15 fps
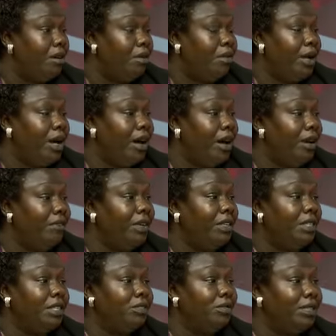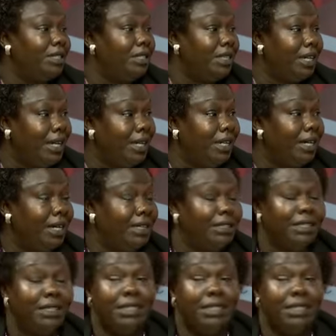we are having the 22nd Culture